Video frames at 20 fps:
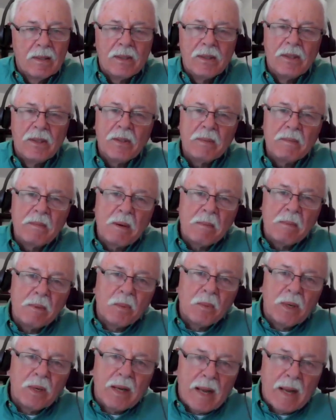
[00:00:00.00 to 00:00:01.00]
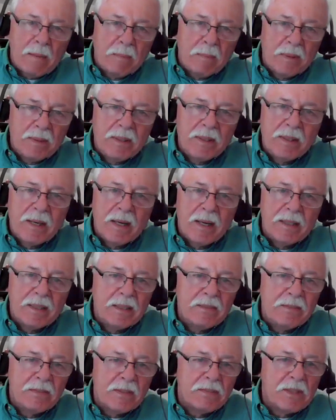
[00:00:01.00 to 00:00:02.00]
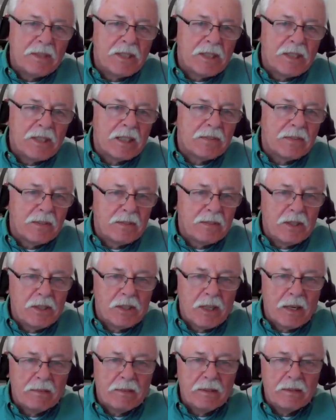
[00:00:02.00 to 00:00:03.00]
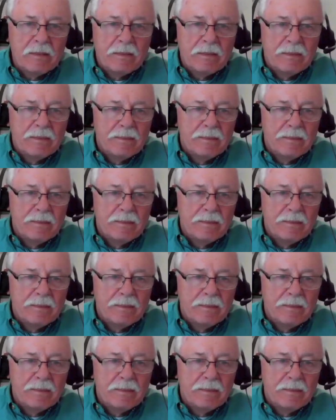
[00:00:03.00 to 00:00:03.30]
Do you remember what happened in nineteen fifty-six fifty-seven?